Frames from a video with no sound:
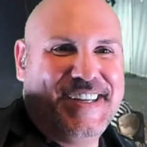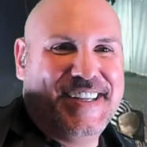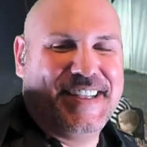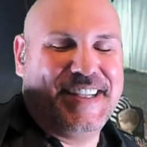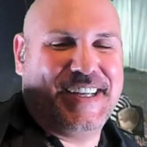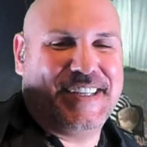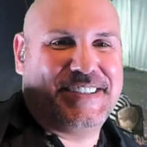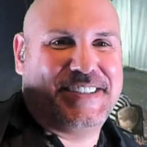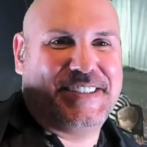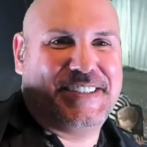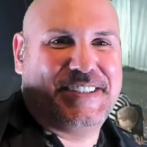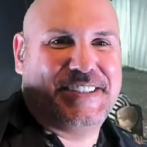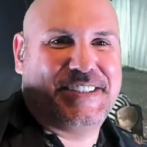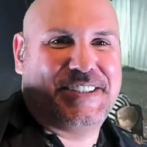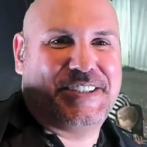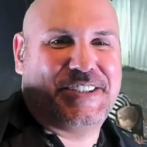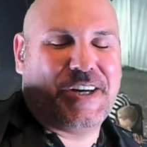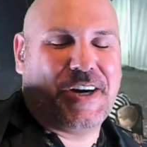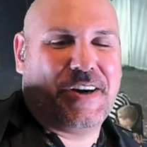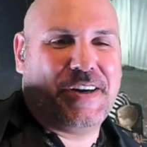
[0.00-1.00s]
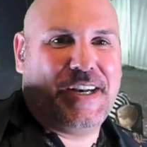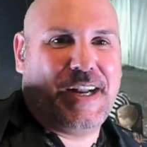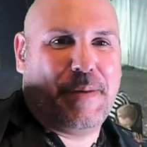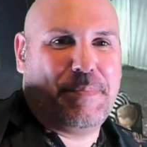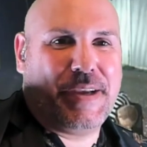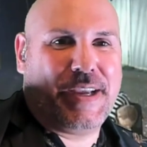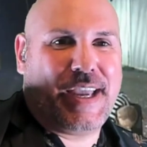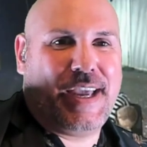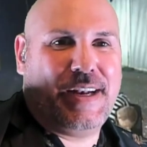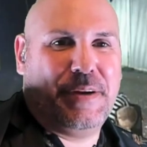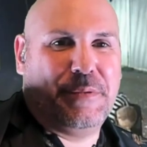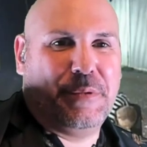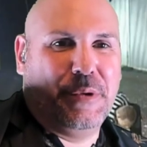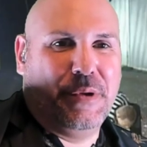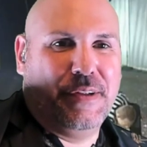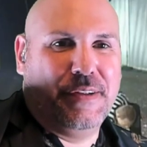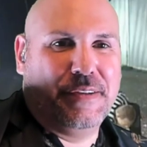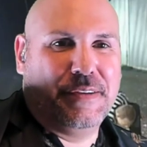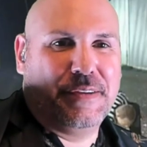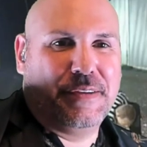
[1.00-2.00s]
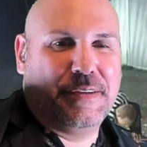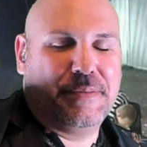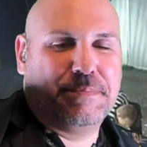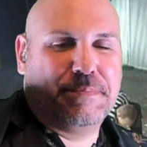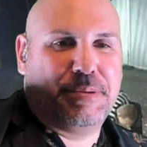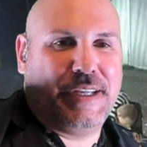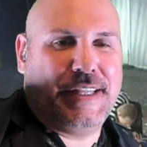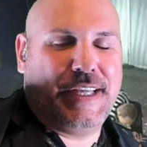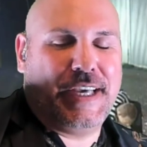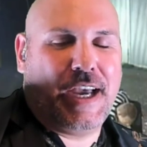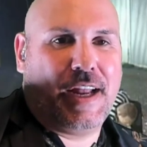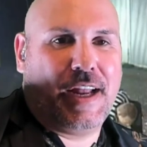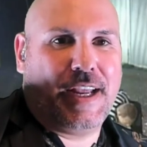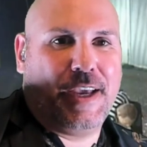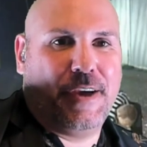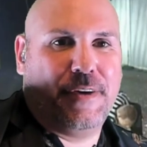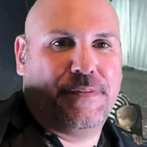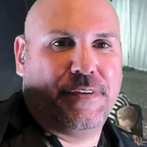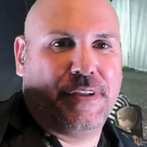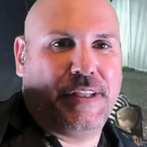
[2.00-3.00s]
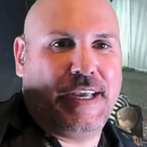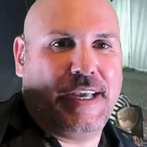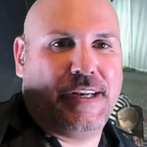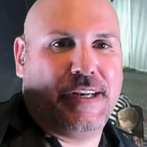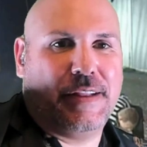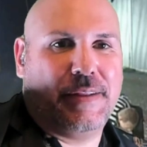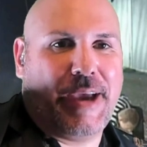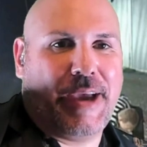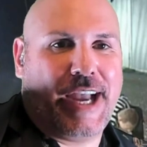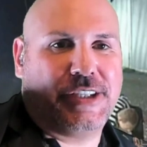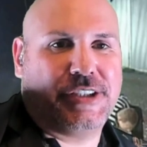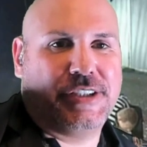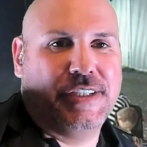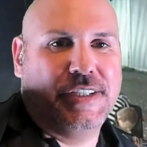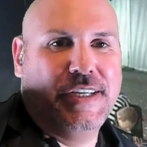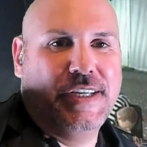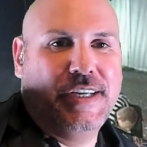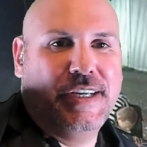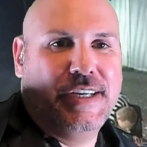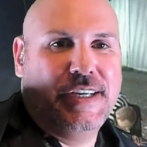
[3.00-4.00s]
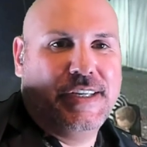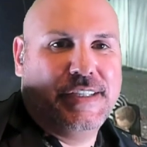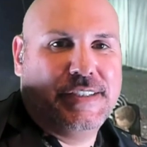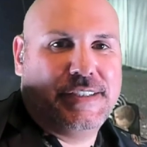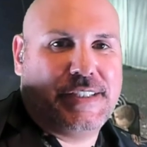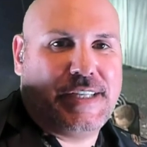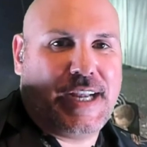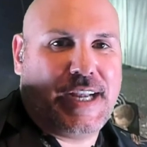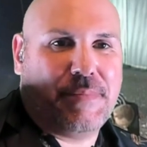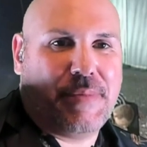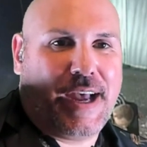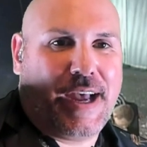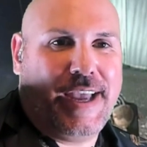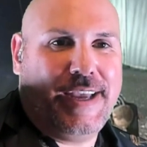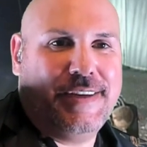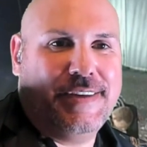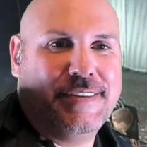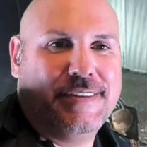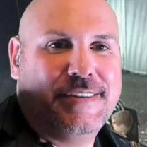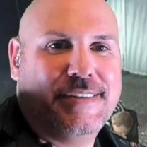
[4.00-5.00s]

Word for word: Let's start it up again, and we'll play the audio for the end of the match. Stand by.